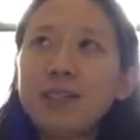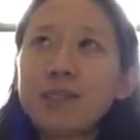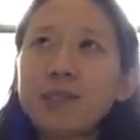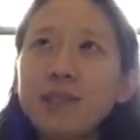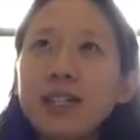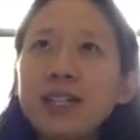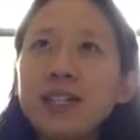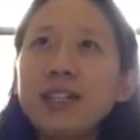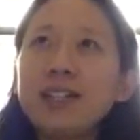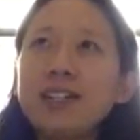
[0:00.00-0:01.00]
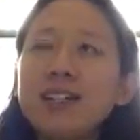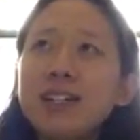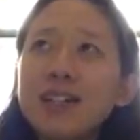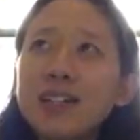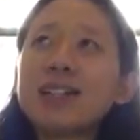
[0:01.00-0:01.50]
For me,
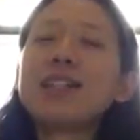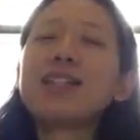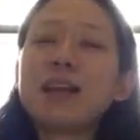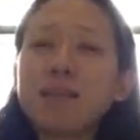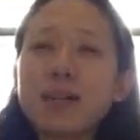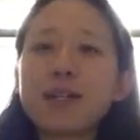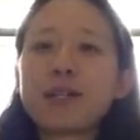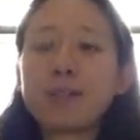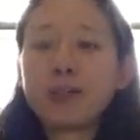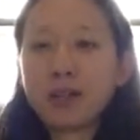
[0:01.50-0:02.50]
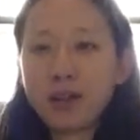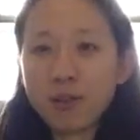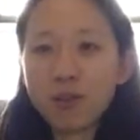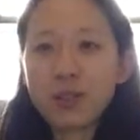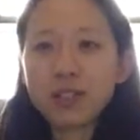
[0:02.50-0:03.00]
I think I buy something I
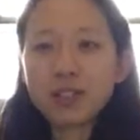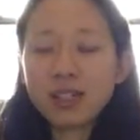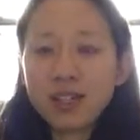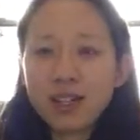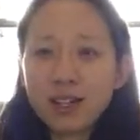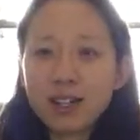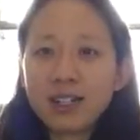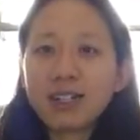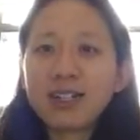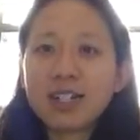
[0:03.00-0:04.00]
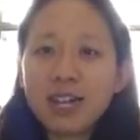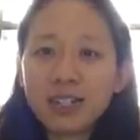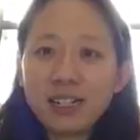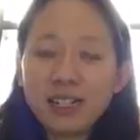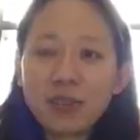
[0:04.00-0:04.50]
want on a
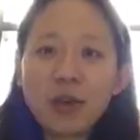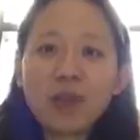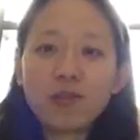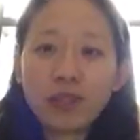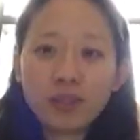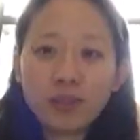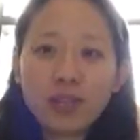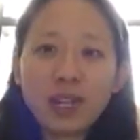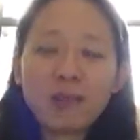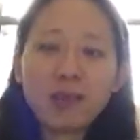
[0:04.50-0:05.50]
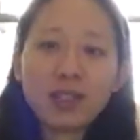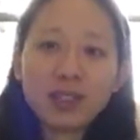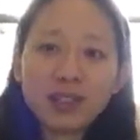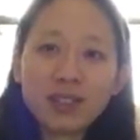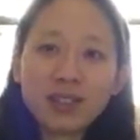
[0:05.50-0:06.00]
daily or every other day
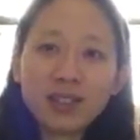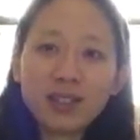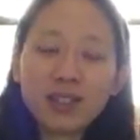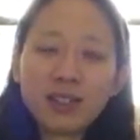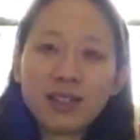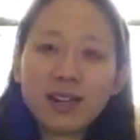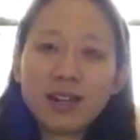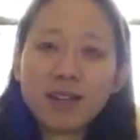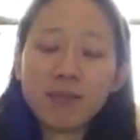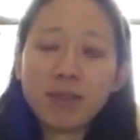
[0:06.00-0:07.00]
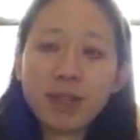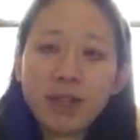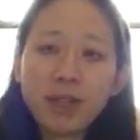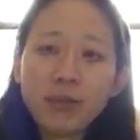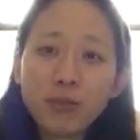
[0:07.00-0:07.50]
basis.
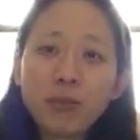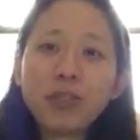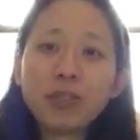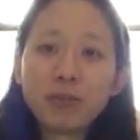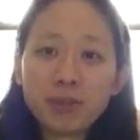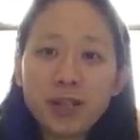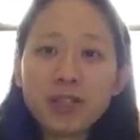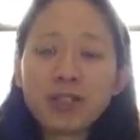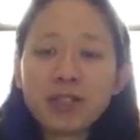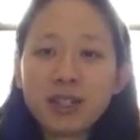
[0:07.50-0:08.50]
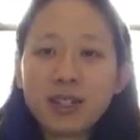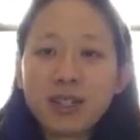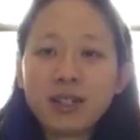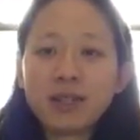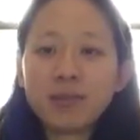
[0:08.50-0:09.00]
We're really blessed
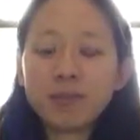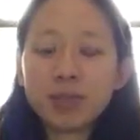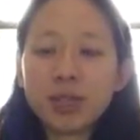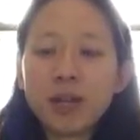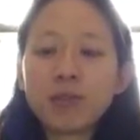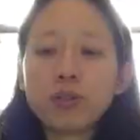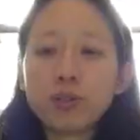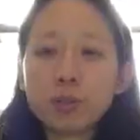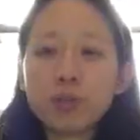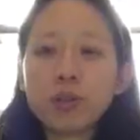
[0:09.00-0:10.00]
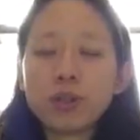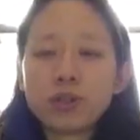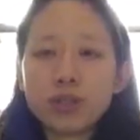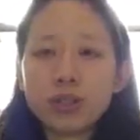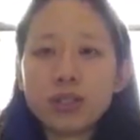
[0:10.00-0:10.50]
to have so much
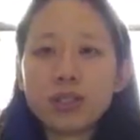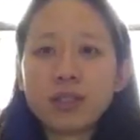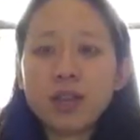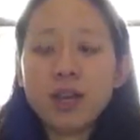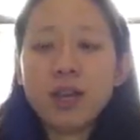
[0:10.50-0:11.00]
resources.